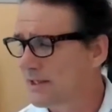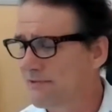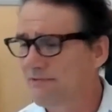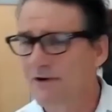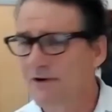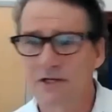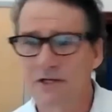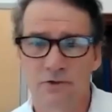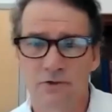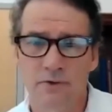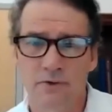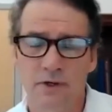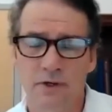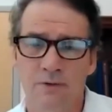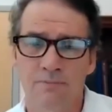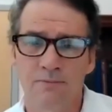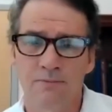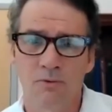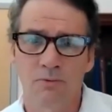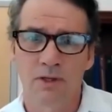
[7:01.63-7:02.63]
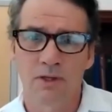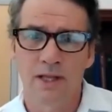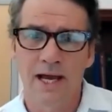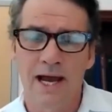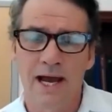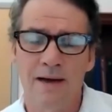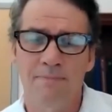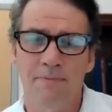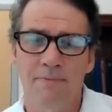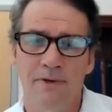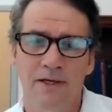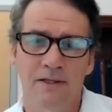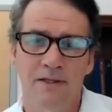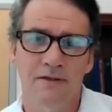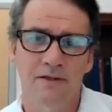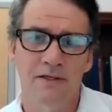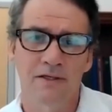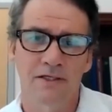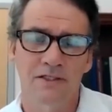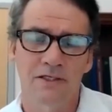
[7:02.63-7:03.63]
fine-tuning our mobile app
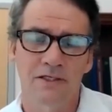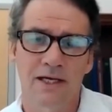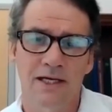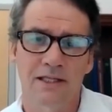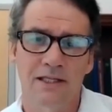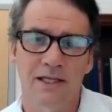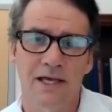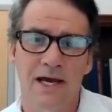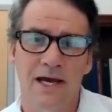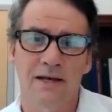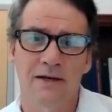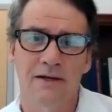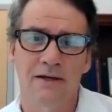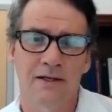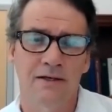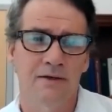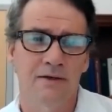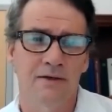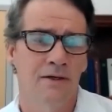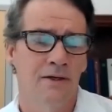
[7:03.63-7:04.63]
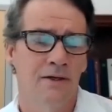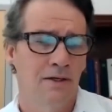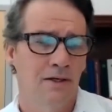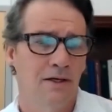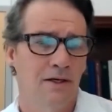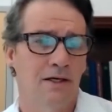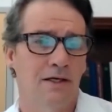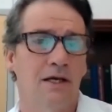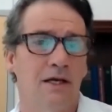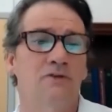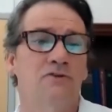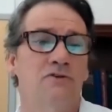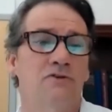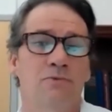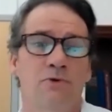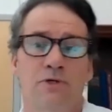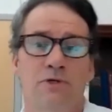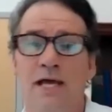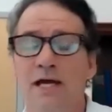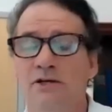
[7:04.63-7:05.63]
and things like that, and a
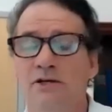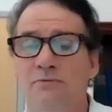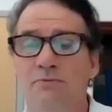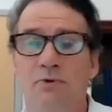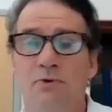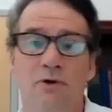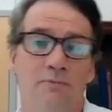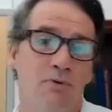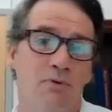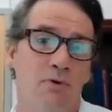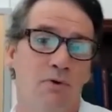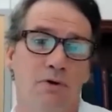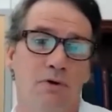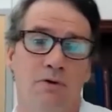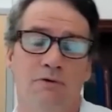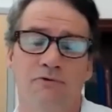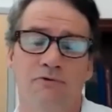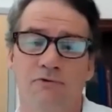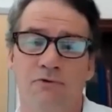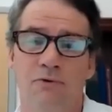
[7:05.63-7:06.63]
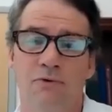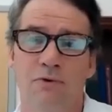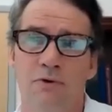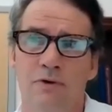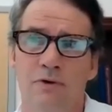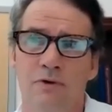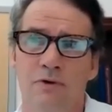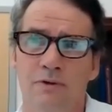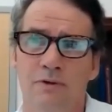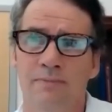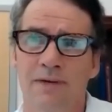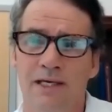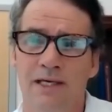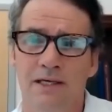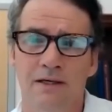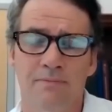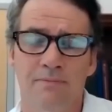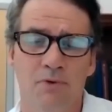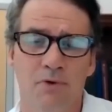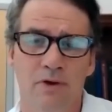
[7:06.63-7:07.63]
customer dashboard portal for
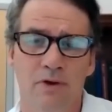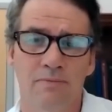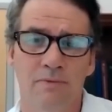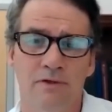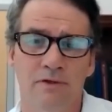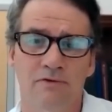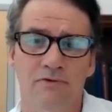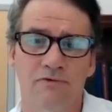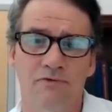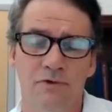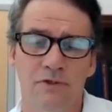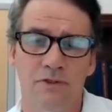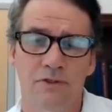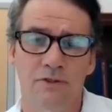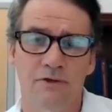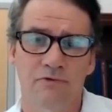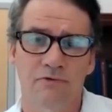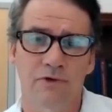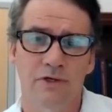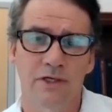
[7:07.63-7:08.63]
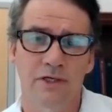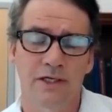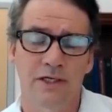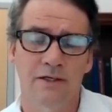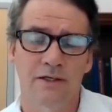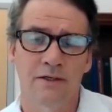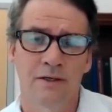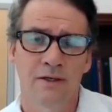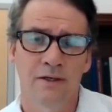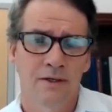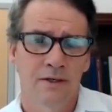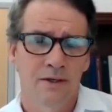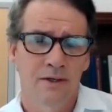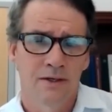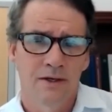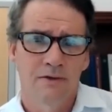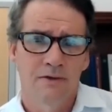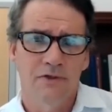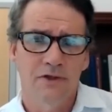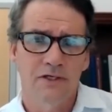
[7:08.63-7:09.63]
making appointments for delivery and
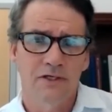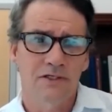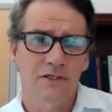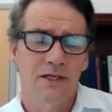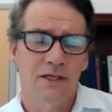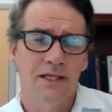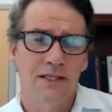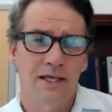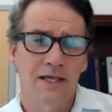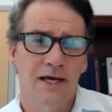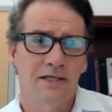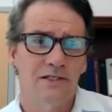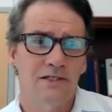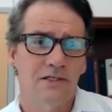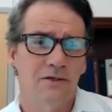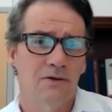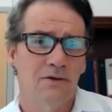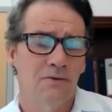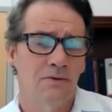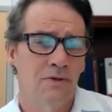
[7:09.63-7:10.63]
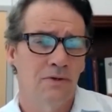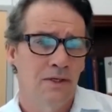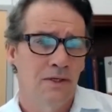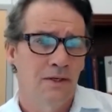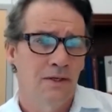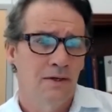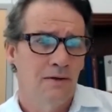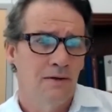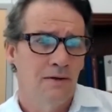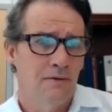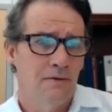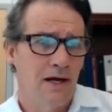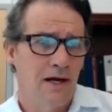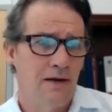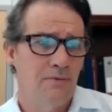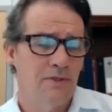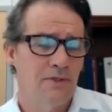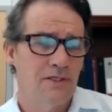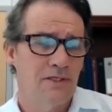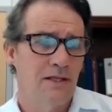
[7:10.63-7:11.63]
things like that. So
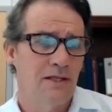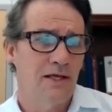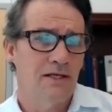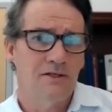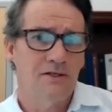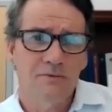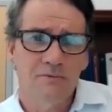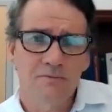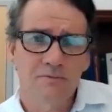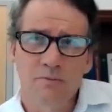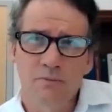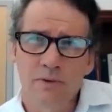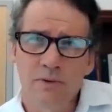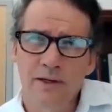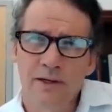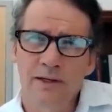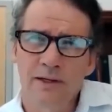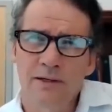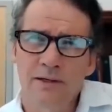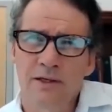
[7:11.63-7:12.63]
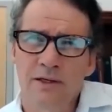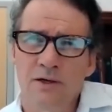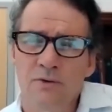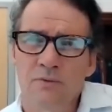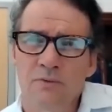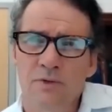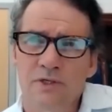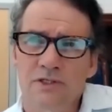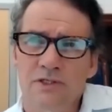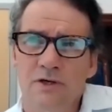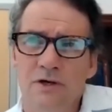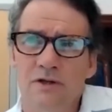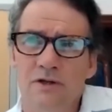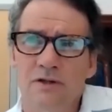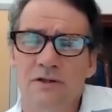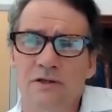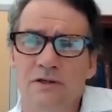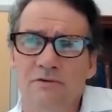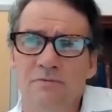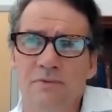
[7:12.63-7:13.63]
I would say that's, you know, when we
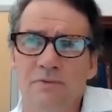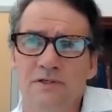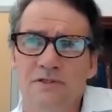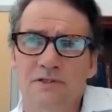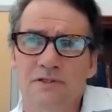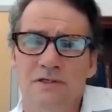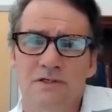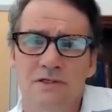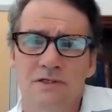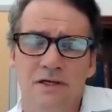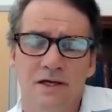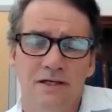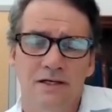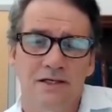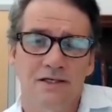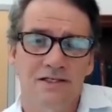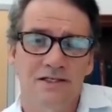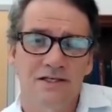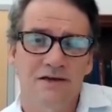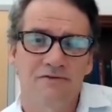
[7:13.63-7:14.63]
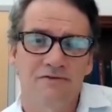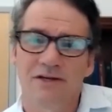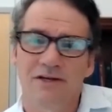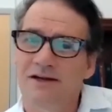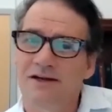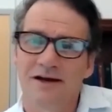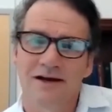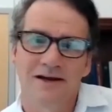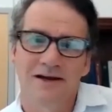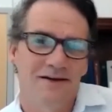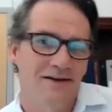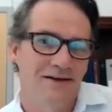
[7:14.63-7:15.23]
started this business in 1979,